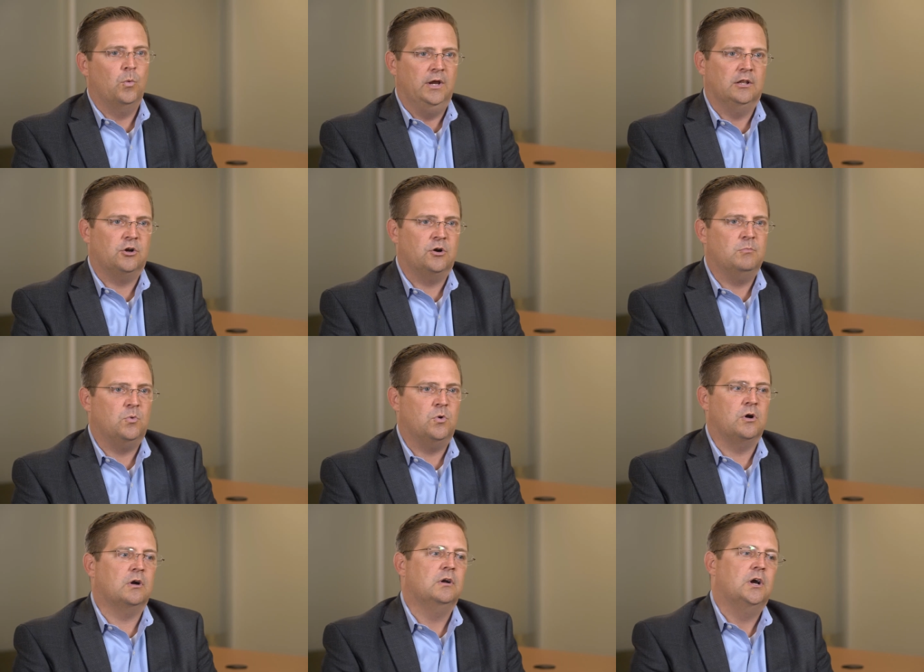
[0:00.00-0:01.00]
We learn
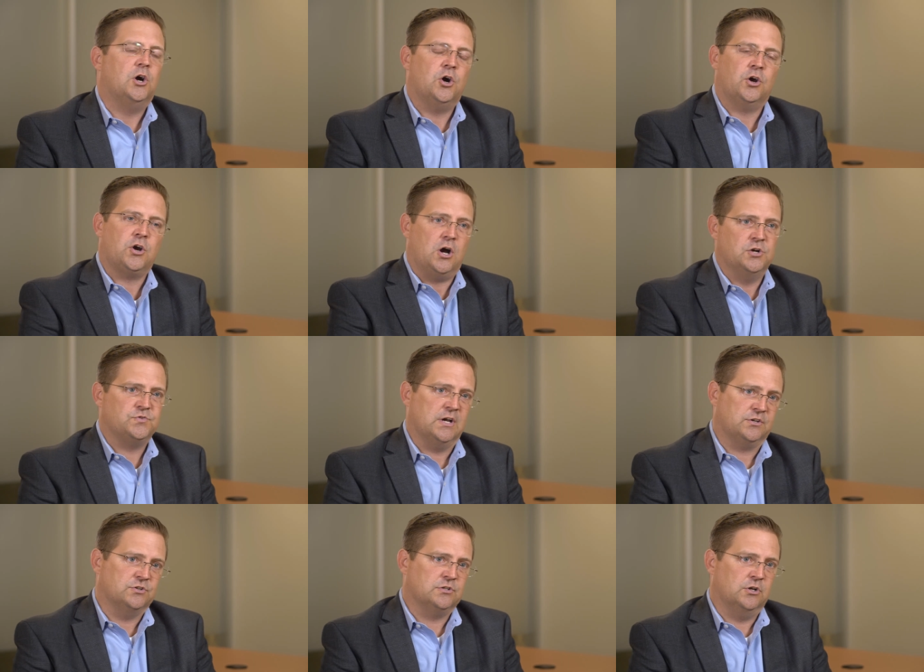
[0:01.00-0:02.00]
more, our
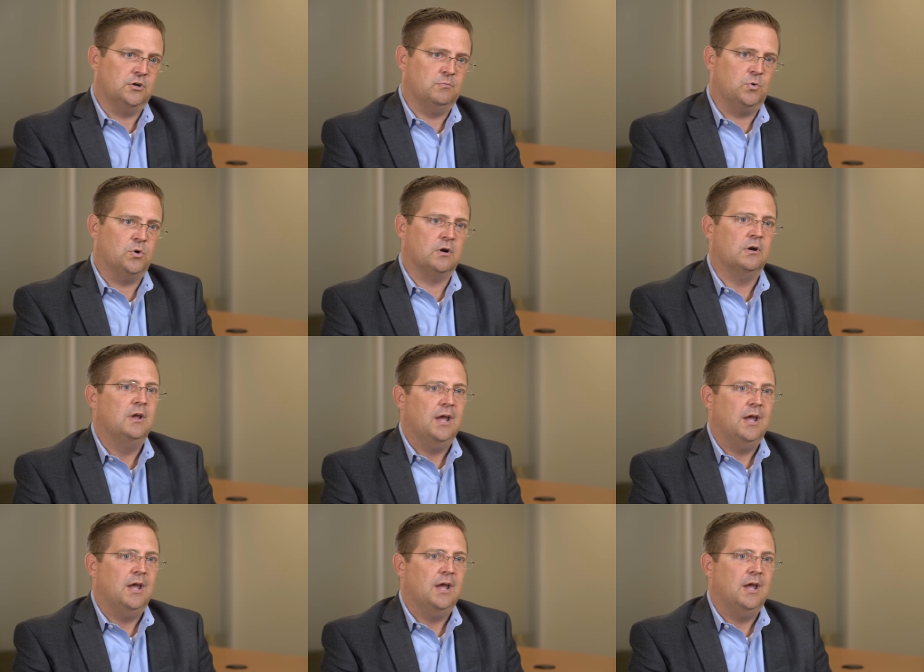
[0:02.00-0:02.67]
contractors learn more,